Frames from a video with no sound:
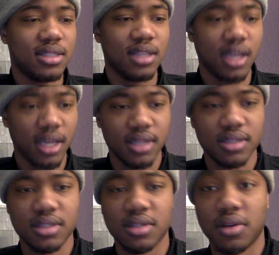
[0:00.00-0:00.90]
Yeah,
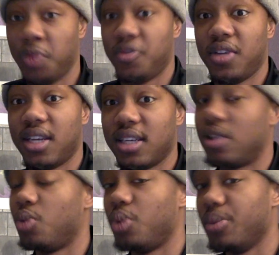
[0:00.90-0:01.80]
so hopefully I get
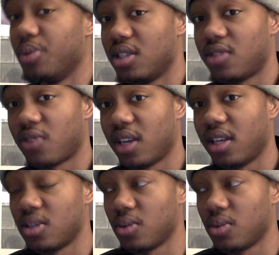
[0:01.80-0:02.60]
good people this flight as